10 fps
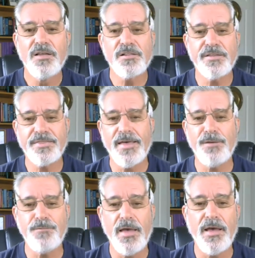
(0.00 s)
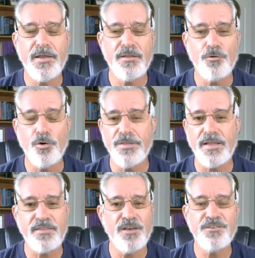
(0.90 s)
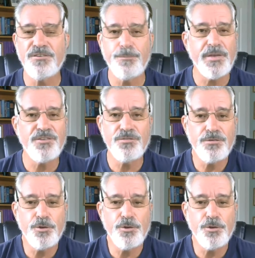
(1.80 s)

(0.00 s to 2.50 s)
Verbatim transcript: Click then, and all that does is it means